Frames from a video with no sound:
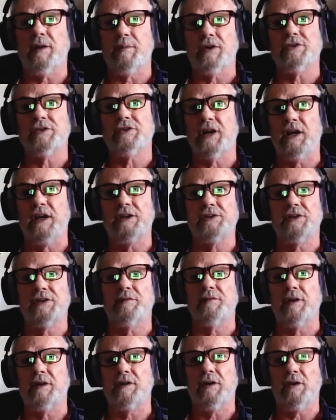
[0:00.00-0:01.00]
came out, changed
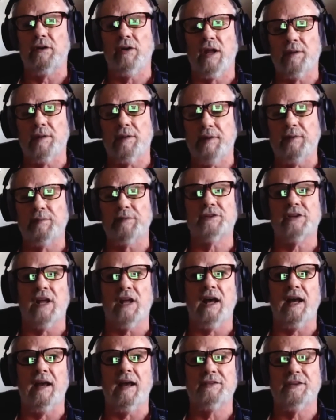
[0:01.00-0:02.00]
every, you know, a lot of people's
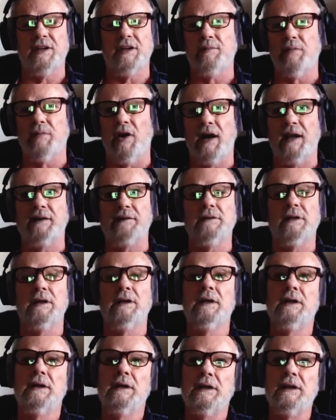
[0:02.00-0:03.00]
lives, did mine.
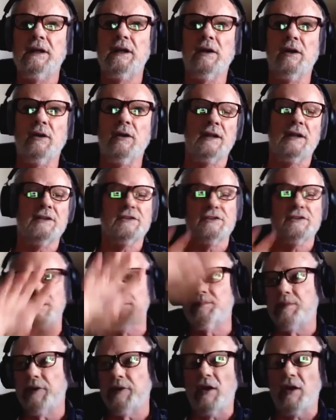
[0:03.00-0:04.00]
You know, like
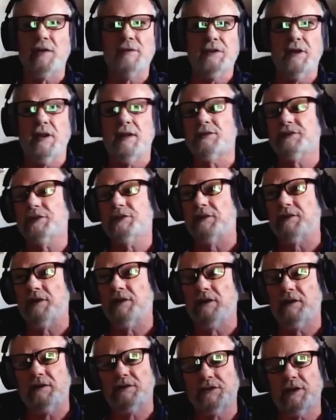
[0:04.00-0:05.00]
some albums,
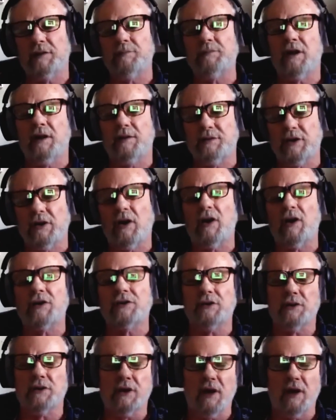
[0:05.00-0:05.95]
suddenly, sometimes an artist will